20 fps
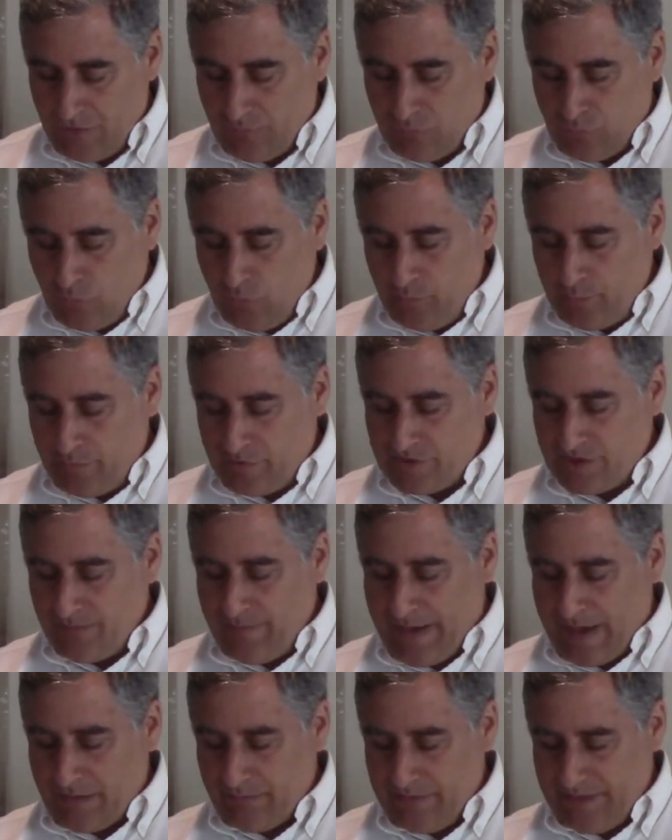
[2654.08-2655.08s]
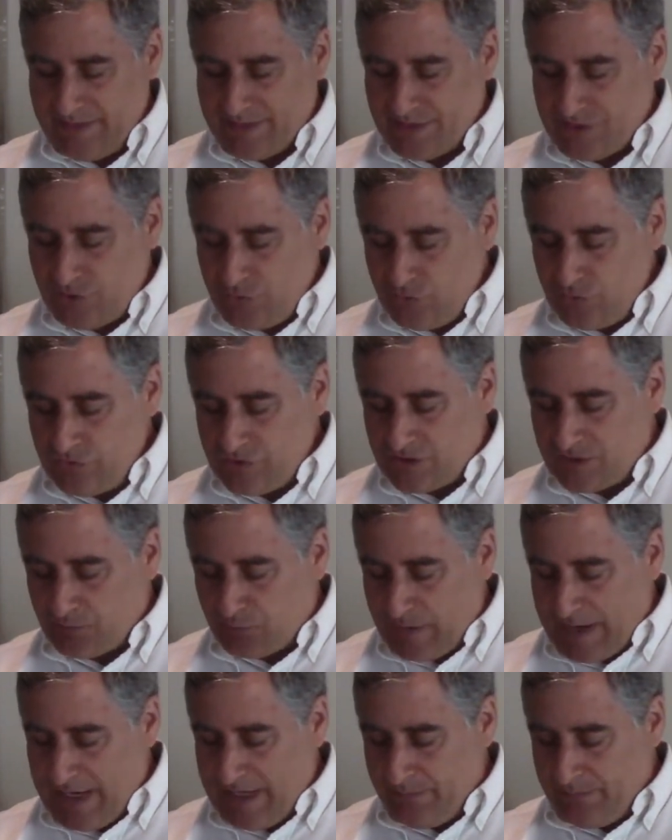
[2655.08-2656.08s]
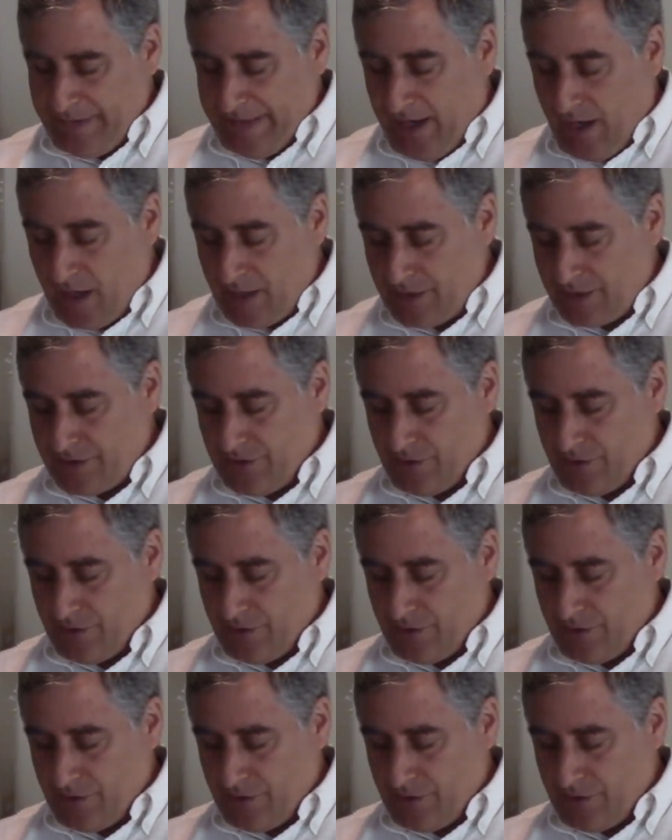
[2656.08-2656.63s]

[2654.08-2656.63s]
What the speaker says: Rumors about me soon spread beyond